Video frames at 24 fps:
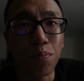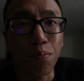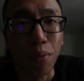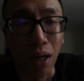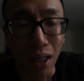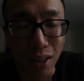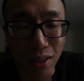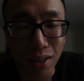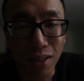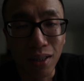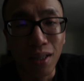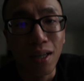
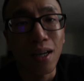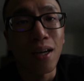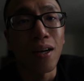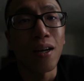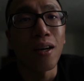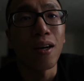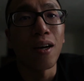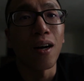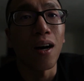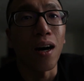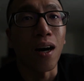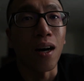But
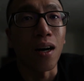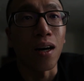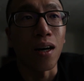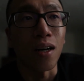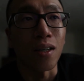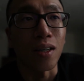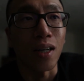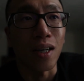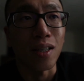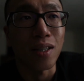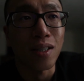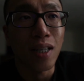
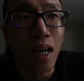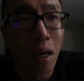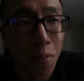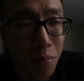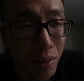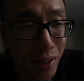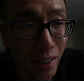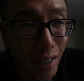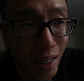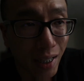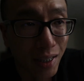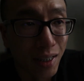on top
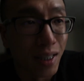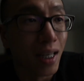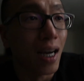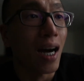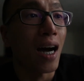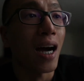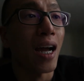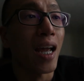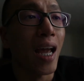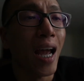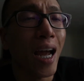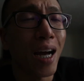of that,
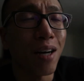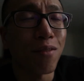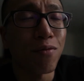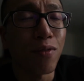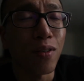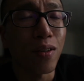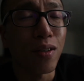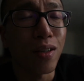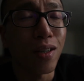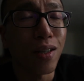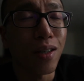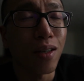I have
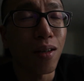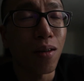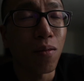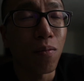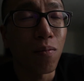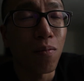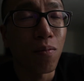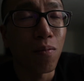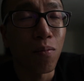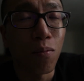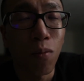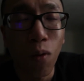
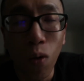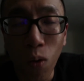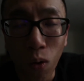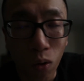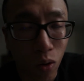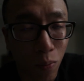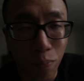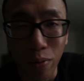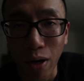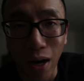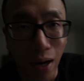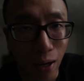
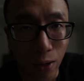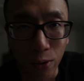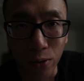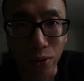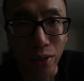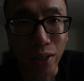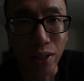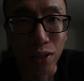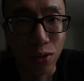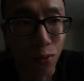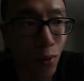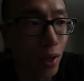more
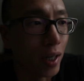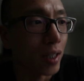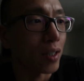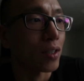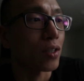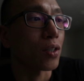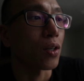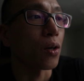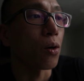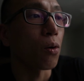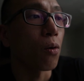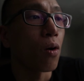priorities, right?
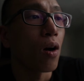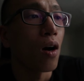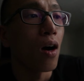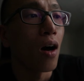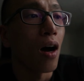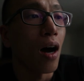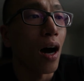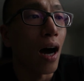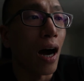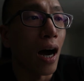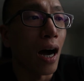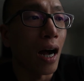So
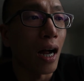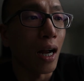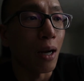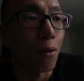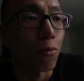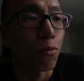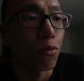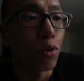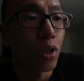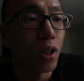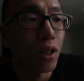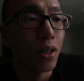I
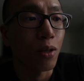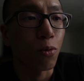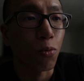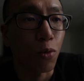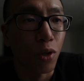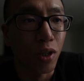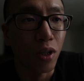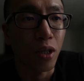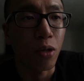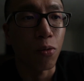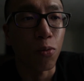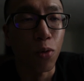really,
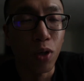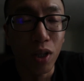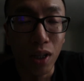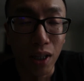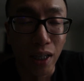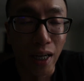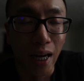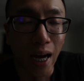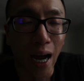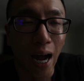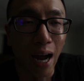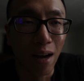really,
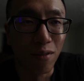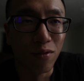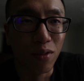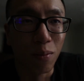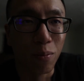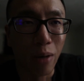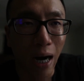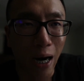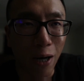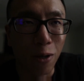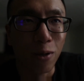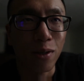really have to
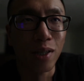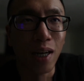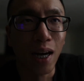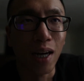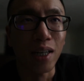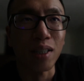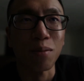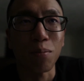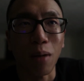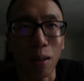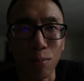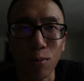
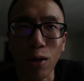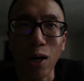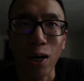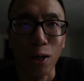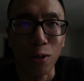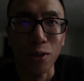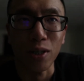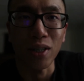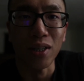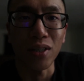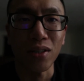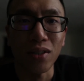prioritize my
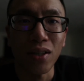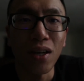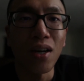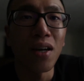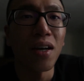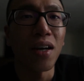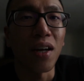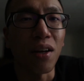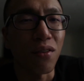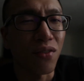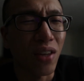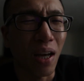priorities,
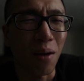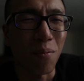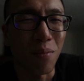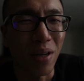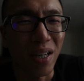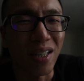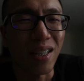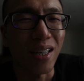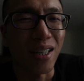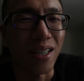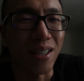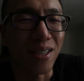if that
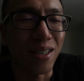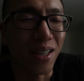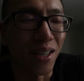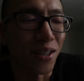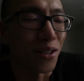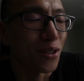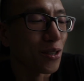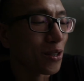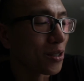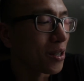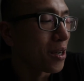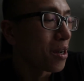makes any
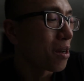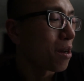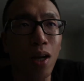sense.